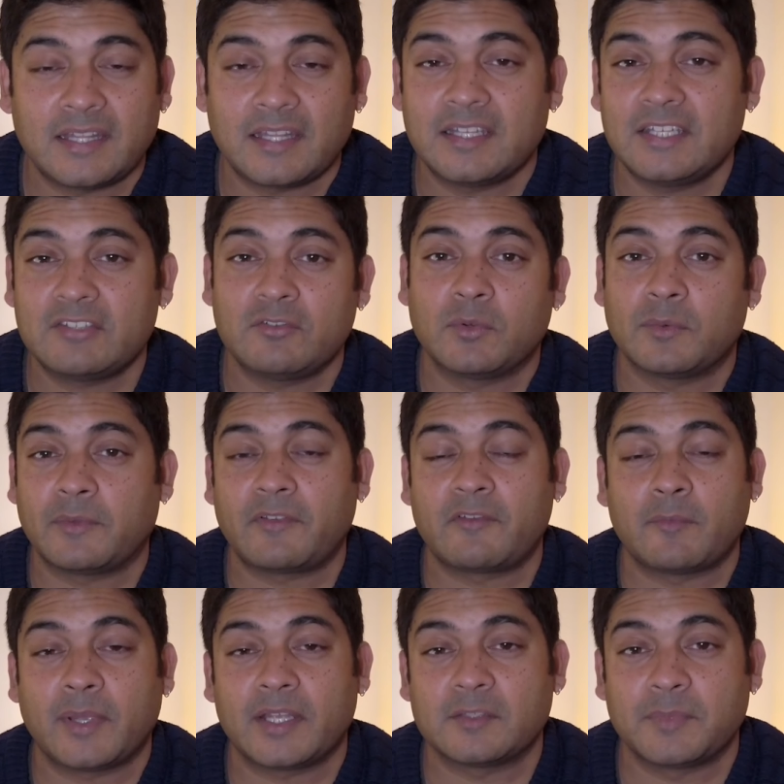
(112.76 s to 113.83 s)
they're literally one of my
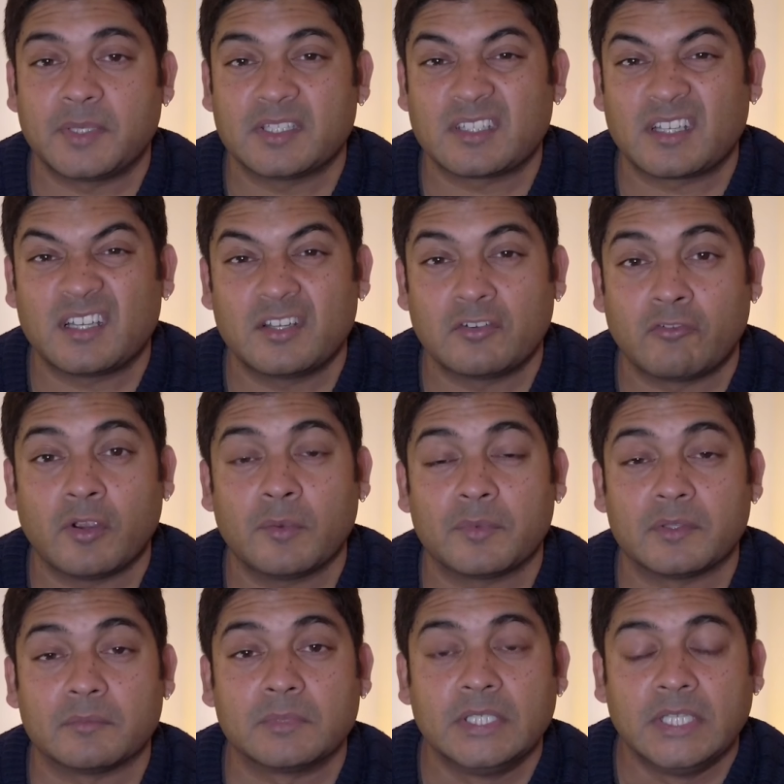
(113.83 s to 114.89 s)
favourite bands because I kind of grew
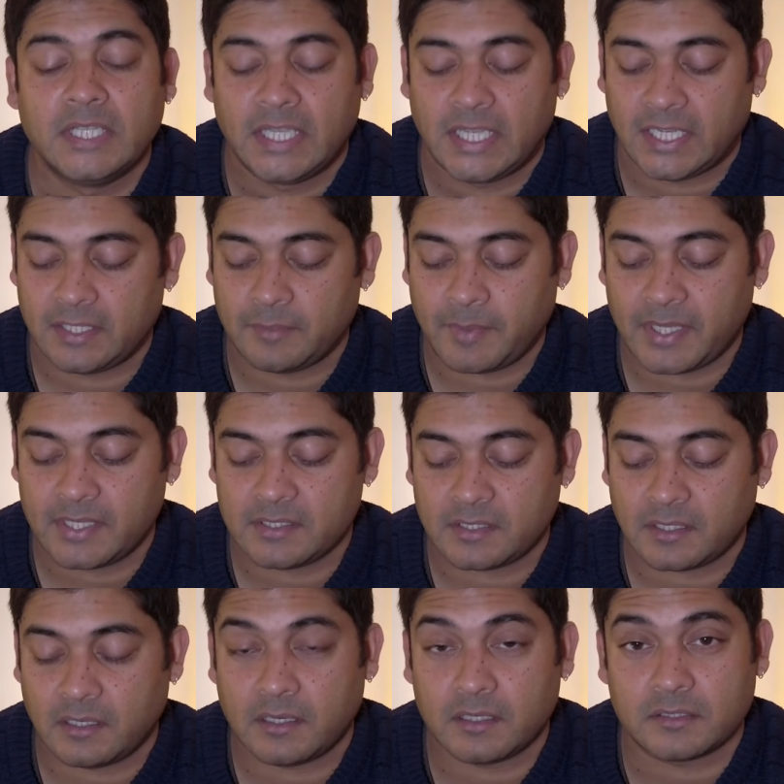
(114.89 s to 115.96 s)
up with them. The
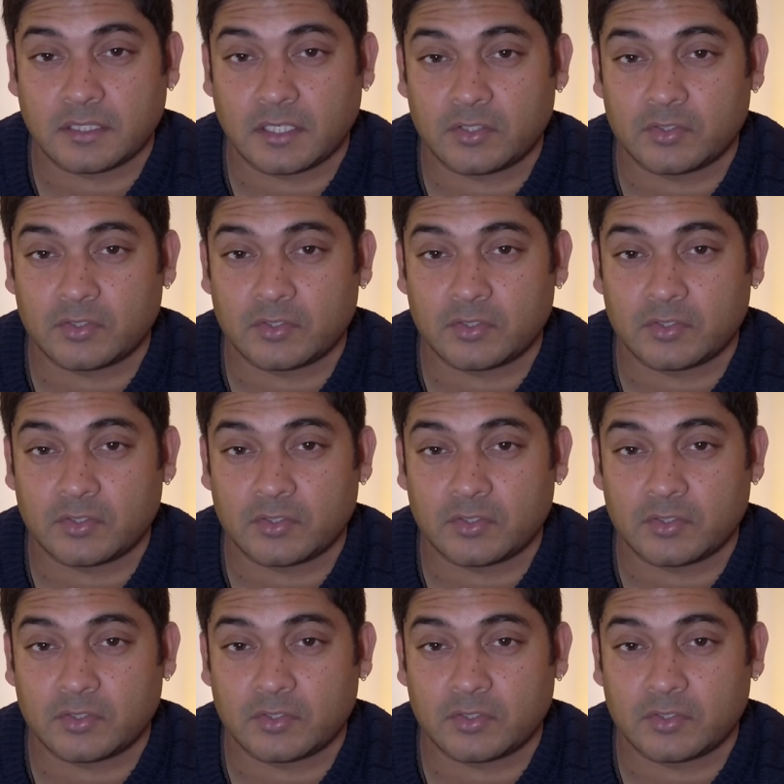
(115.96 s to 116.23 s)
band are